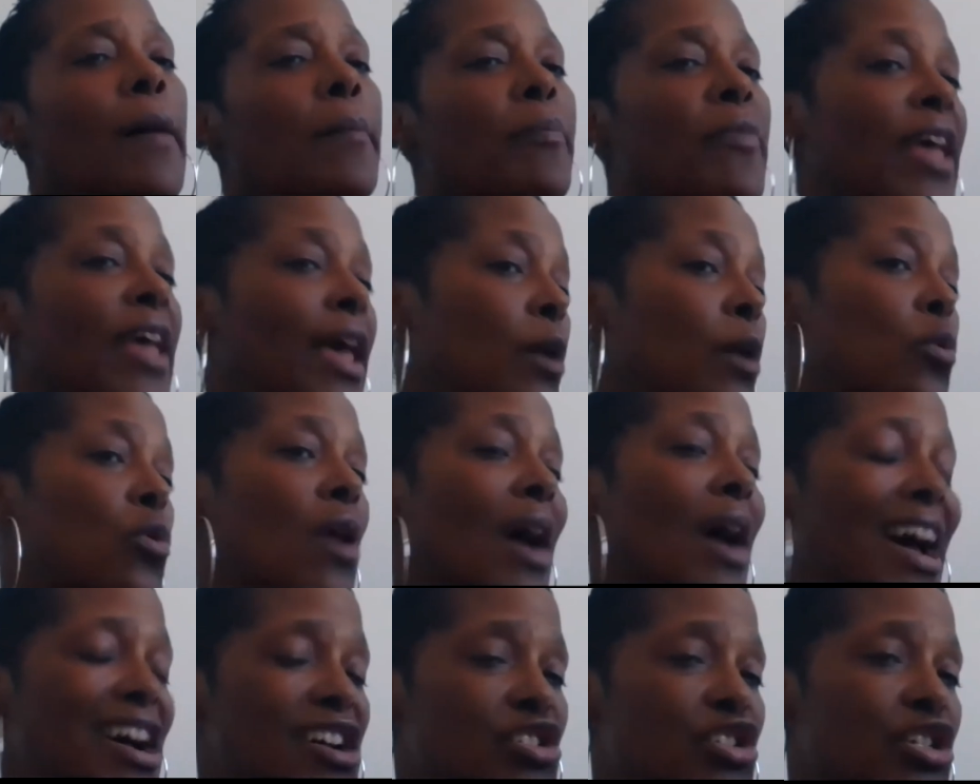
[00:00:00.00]
They will
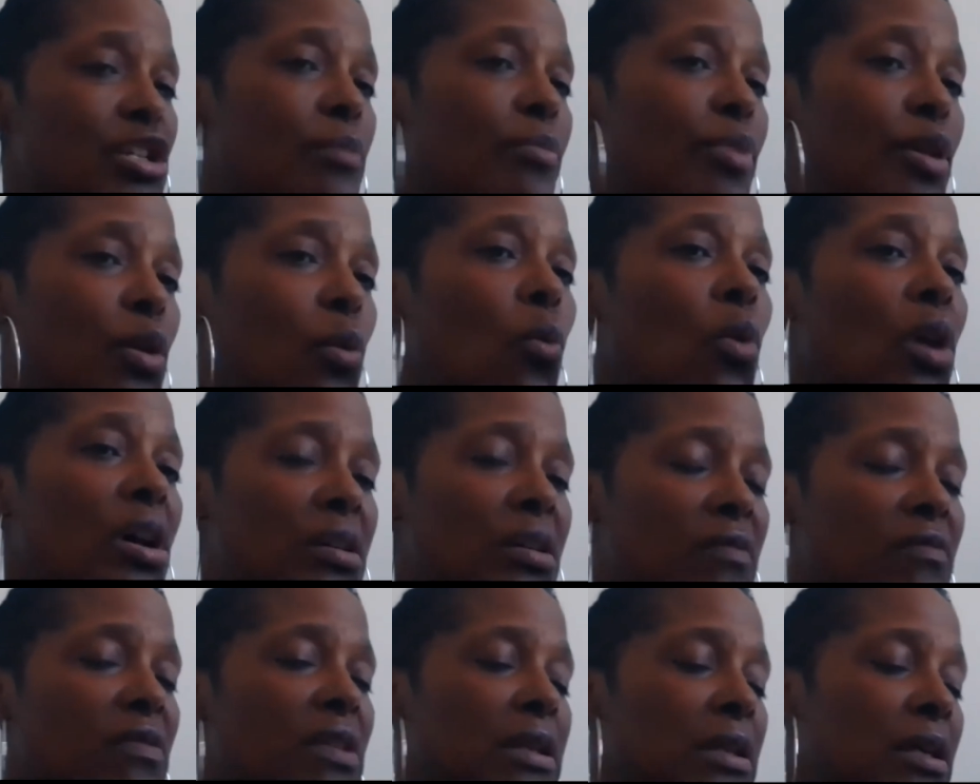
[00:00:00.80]
actually be one
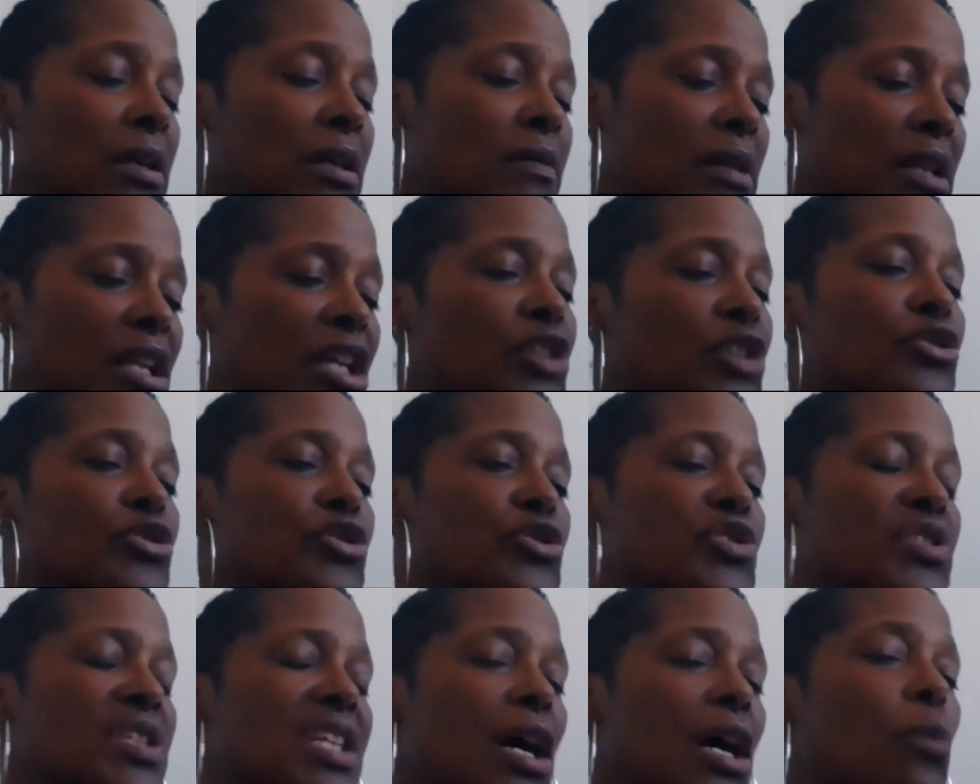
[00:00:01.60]
of the
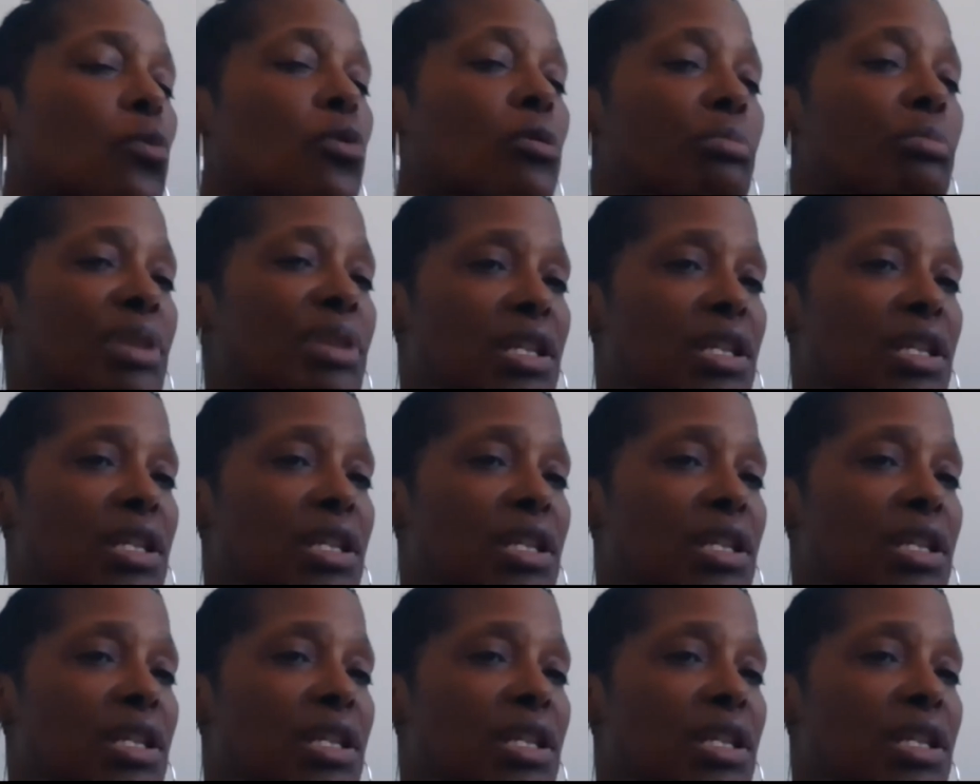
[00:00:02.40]
lenders that will be